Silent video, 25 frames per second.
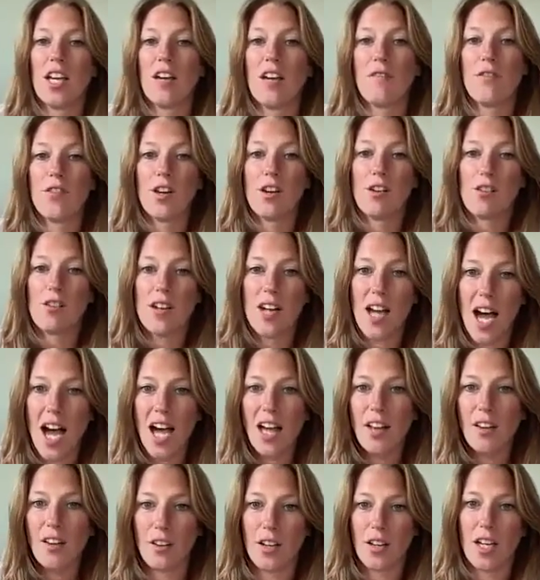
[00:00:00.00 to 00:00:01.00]
If they're
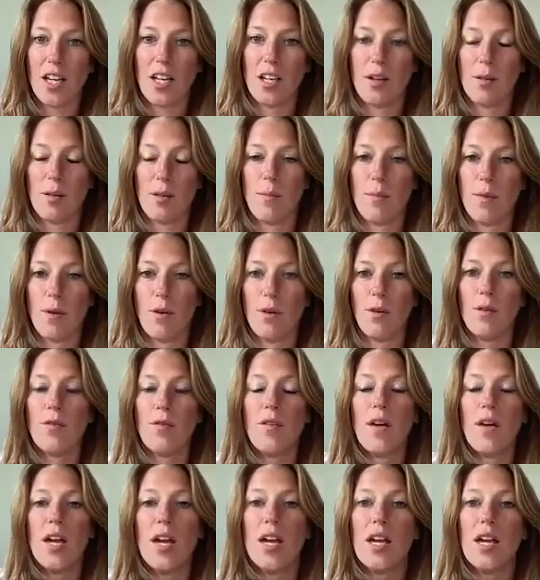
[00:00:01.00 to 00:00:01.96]
not looking to move,